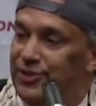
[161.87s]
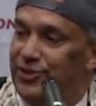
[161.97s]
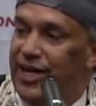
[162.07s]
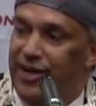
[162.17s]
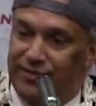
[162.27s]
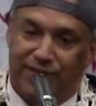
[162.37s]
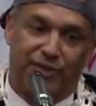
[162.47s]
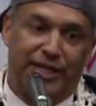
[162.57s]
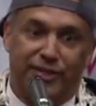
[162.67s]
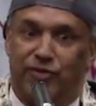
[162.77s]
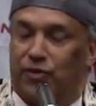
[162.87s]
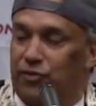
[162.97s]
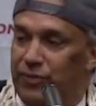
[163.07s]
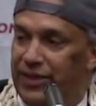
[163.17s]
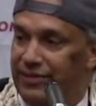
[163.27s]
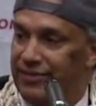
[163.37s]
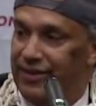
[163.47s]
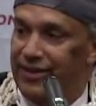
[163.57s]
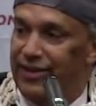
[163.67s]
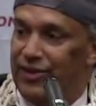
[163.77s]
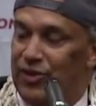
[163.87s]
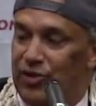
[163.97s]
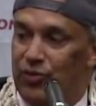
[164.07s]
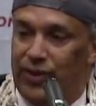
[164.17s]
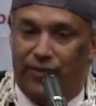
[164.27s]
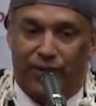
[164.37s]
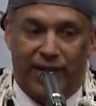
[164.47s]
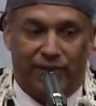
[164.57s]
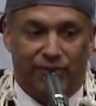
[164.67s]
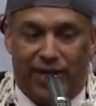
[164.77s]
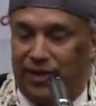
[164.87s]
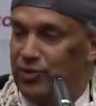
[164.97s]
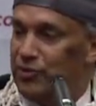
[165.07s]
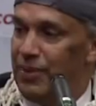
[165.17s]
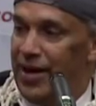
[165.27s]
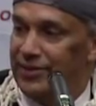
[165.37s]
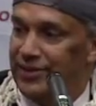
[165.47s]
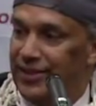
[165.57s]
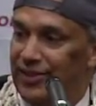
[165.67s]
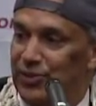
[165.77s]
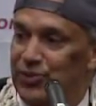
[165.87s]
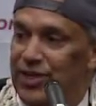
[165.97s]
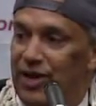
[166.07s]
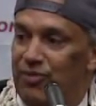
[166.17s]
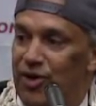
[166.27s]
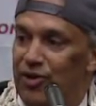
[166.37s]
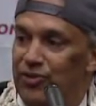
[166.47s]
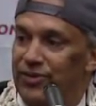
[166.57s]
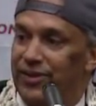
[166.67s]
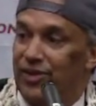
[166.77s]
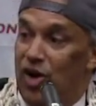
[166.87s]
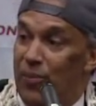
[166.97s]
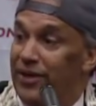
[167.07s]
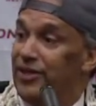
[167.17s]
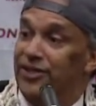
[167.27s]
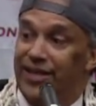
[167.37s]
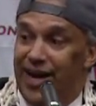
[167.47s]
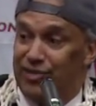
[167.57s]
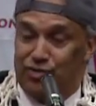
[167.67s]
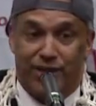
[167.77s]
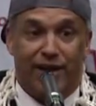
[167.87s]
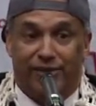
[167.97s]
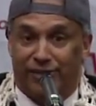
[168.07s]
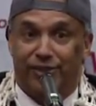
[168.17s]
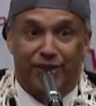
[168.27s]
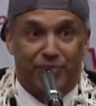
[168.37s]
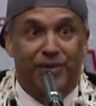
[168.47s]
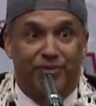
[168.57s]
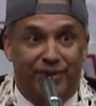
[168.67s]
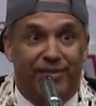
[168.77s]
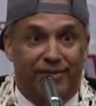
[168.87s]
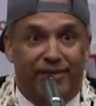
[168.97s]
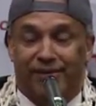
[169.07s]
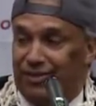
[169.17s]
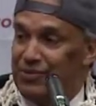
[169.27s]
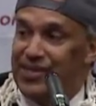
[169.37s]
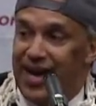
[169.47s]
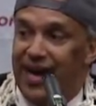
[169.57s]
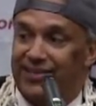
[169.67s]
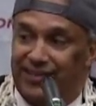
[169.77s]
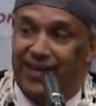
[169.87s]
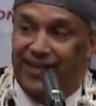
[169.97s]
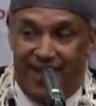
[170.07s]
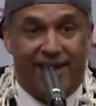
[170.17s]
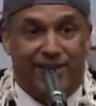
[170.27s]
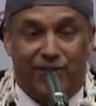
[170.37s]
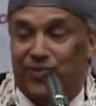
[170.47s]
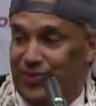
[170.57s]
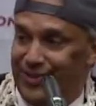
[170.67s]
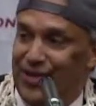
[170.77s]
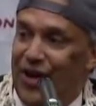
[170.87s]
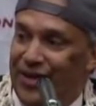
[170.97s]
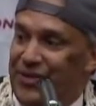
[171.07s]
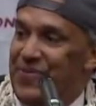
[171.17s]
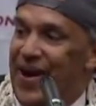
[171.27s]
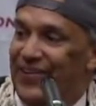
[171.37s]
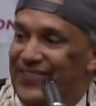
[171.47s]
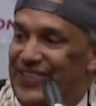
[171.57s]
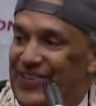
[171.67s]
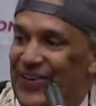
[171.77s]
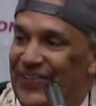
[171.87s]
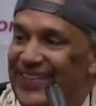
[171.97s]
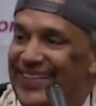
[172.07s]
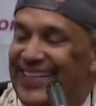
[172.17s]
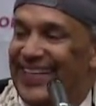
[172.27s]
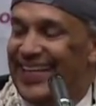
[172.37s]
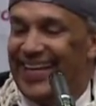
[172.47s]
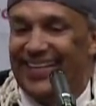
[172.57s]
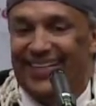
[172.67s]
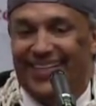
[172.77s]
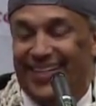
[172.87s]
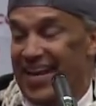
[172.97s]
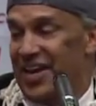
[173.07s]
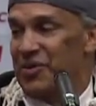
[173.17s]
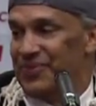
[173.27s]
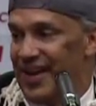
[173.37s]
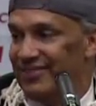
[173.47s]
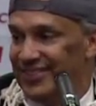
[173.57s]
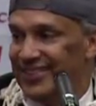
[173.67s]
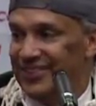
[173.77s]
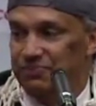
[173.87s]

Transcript: So now it's even easier for me to, you know, when I lose Bandja and I lose Tyrone, all my young guys are now going to look at me with eyes like, yeah, he knows what he's talking about, you know, and that helps, obviously.